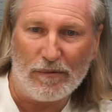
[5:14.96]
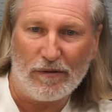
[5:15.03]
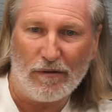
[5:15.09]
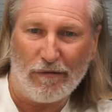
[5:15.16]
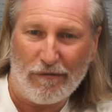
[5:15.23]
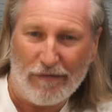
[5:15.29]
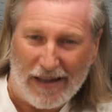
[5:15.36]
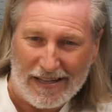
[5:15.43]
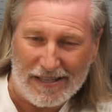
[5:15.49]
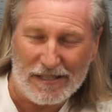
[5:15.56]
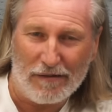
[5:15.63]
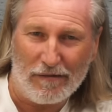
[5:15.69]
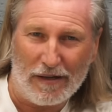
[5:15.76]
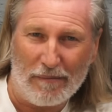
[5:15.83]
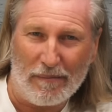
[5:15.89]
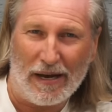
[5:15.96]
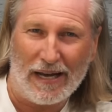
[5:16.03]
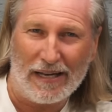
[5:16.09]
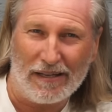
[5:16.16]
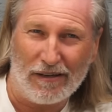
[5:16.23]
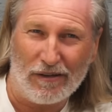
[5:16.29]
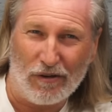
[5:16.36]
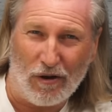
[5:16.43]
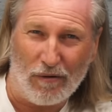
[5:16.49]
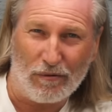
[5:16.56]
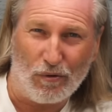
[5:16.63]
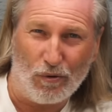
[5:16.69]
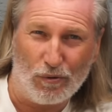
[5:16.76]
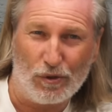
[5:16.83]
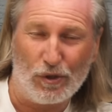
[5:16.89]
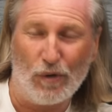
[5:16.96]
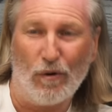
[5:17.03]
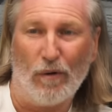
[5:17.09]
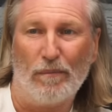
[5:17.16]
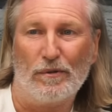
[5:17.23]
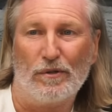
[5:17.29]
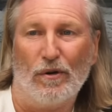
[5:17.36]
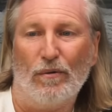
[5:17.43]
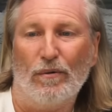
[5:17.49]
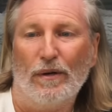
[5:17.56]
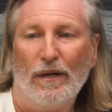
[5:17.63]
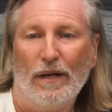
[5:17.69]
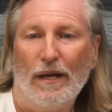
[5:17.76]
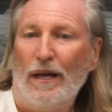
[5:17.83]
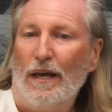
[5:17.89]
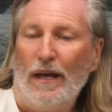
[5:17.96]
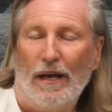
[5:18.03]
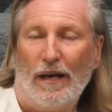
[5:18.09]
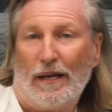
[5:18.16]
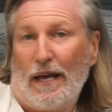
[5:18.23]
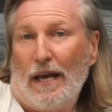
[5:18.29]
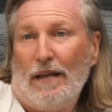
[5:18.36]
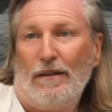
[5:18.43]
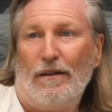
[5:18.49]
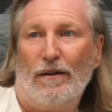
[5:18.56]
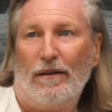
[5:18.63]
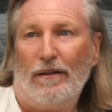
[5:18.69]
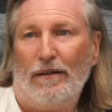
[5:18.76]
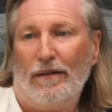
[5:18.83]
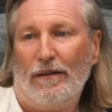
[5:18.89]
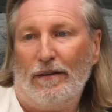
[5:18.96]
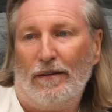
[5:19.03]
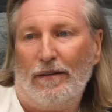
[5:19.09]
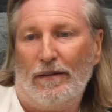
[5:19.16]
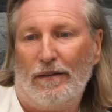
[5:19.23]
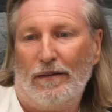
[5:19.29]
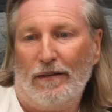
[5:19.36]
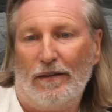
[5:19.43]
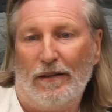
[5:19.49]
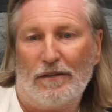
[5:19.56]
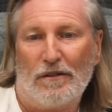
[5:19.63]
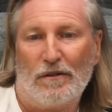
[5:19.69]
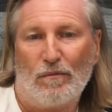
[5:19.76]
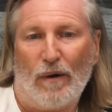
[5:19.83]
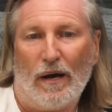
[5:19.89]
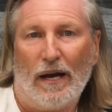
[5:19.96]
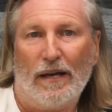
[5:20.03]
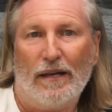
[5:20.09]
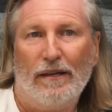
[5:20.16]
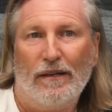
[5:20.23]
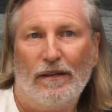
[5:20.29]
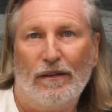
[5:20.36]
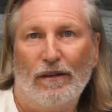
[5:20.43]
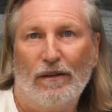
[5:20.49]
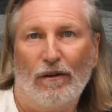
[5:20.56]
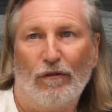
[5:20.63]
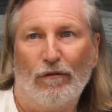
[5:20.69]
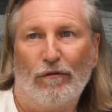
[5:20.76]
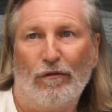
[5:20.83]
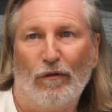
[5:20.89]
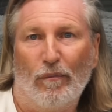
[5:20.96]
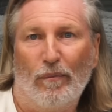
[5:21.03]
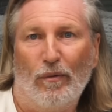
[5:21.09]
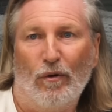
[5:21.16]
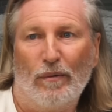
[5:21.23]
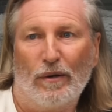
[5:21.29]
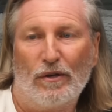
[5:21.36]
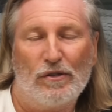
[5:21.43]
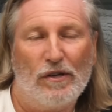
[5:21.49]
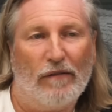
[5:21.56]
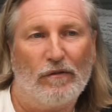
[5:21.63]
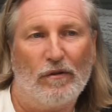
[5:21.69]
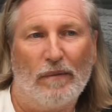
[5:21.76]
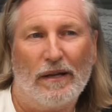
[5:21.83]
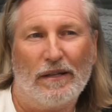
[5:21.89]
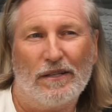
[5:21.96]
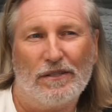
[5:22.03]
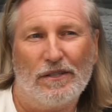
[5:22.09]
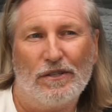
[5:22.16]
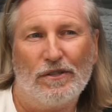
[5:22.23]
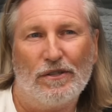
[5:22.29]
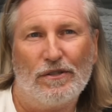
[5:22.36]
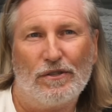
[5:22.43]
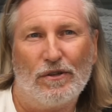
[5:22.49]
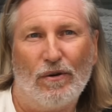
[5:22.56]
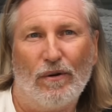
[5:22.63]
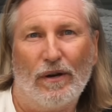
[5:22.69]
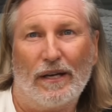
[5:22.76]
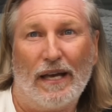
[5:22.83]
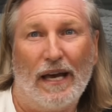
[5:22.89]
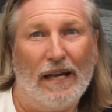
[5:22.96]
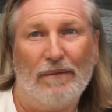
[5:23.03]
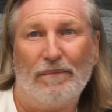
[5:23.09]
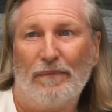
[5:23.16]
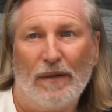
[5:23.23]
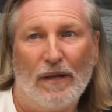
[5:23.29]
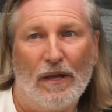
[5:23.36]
defensively minded, not go too up. So again, this is why you love football, because you have to make decisions. So again,